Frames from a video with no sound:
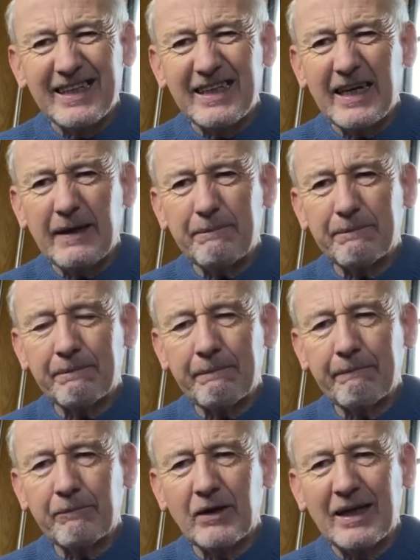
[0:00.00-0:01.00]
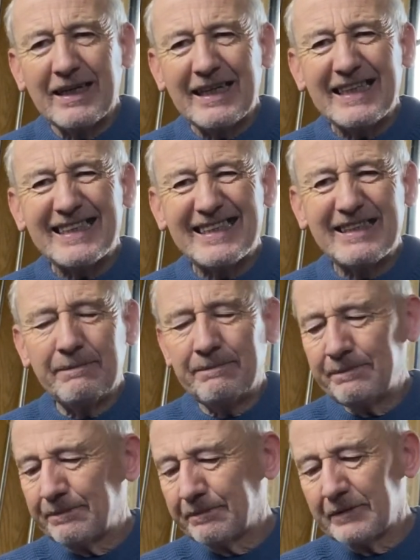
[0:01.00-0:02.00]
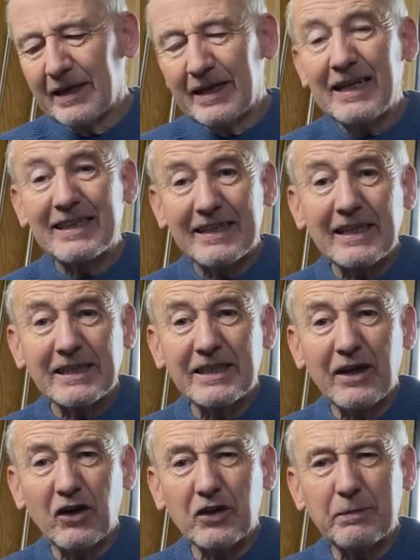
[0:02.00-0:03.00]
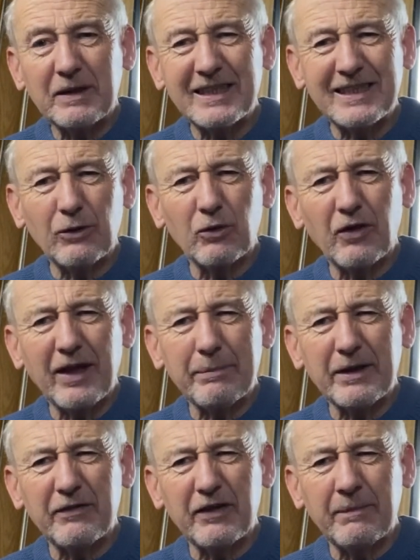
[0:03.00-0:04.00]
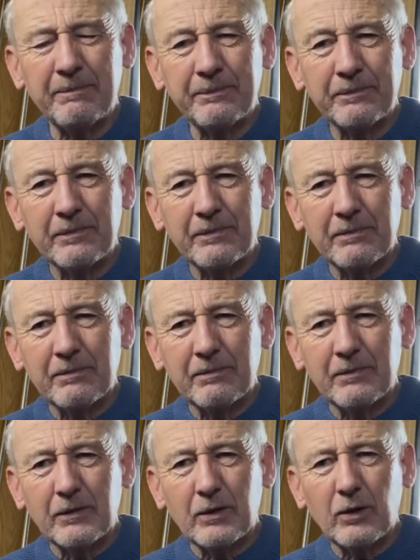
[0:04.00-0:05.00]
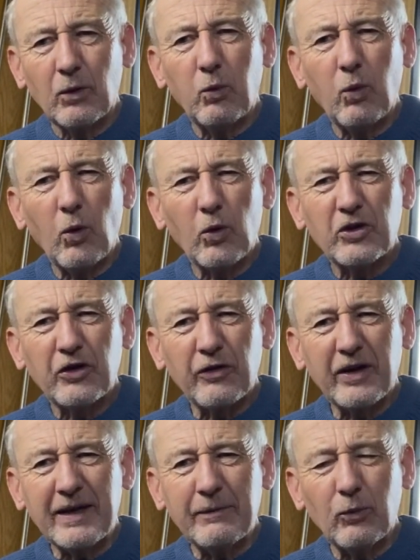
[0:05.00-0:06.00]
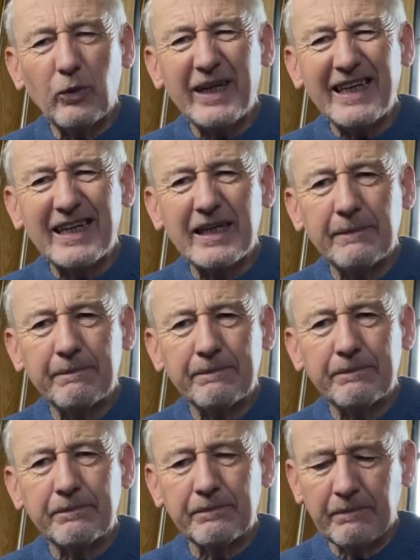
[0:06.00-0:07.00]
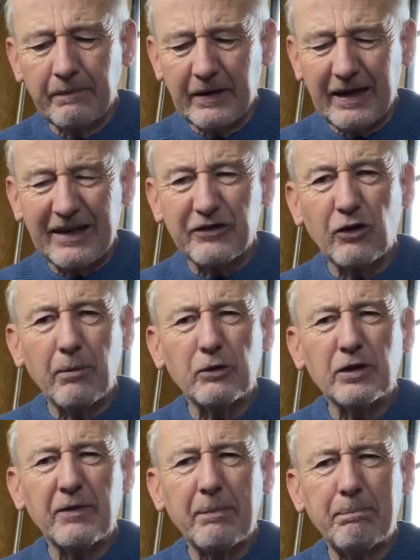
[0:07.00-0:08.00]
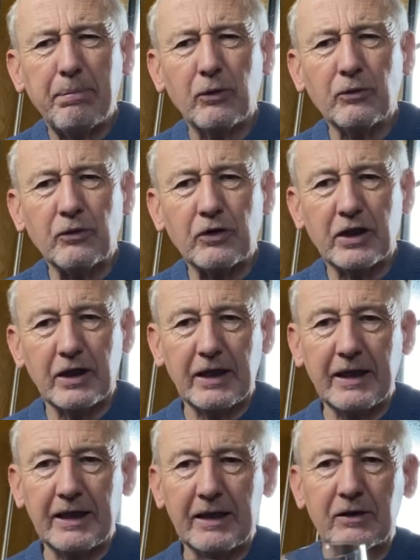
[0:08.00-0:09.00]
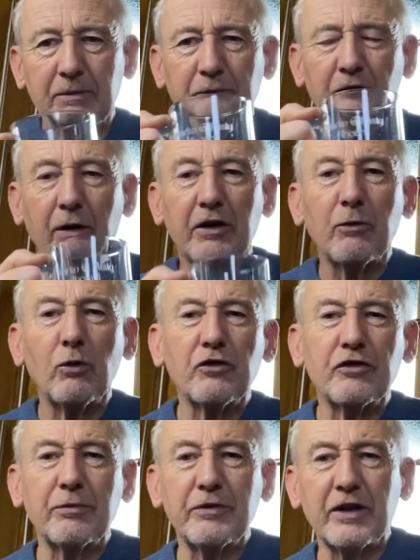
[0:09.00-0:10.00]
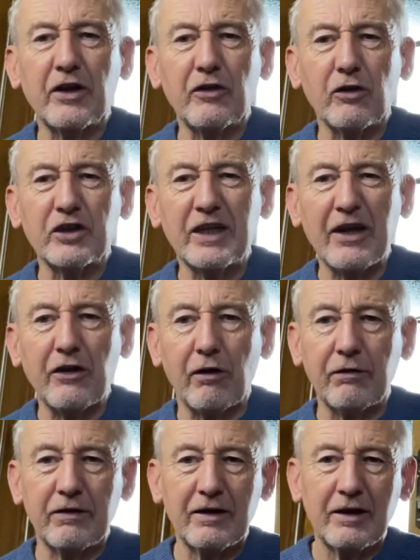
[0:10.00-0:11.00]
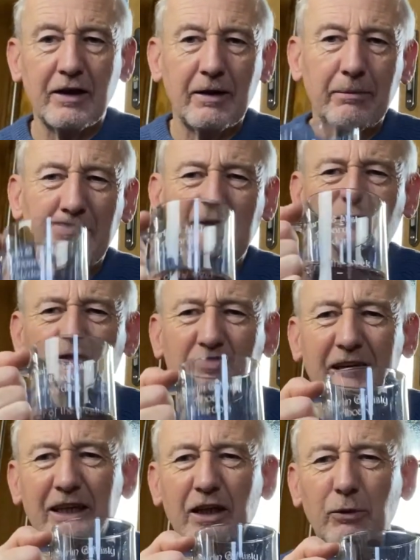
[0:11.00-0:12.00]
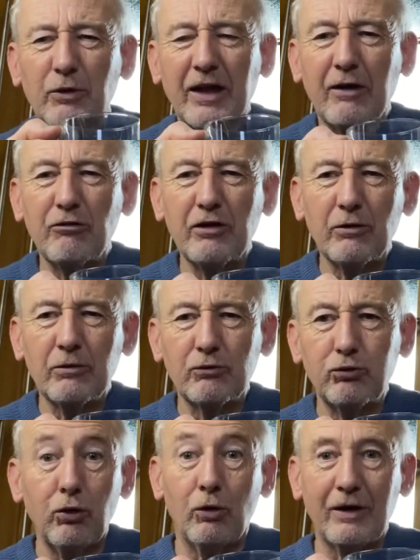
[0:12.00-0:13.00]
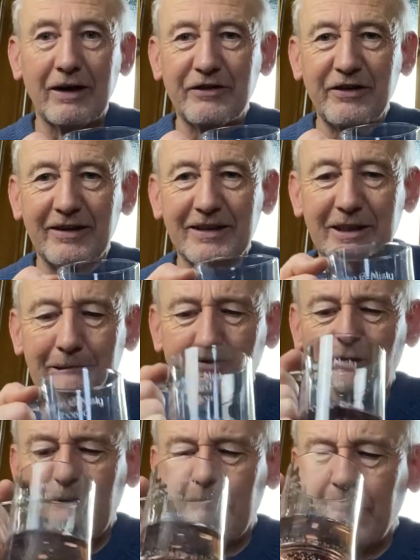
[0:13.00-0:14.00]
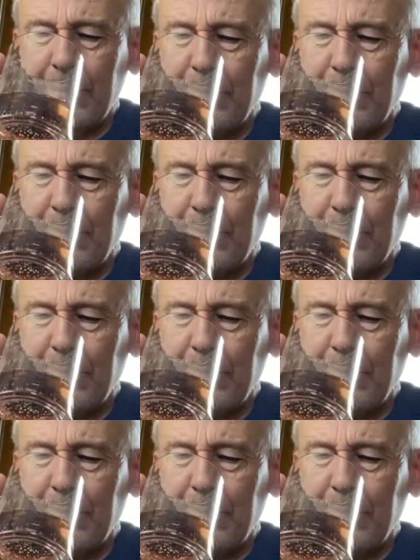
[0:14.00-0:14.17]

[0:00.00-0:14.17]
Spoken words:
Yeah, it tastes nice, but it's still got that bit of a watery, weak, hasn't got much of a punch in it. You know, I didn't want something that knocks your head off, but it doesn't hit you with that real, whoa, that's nice, you know.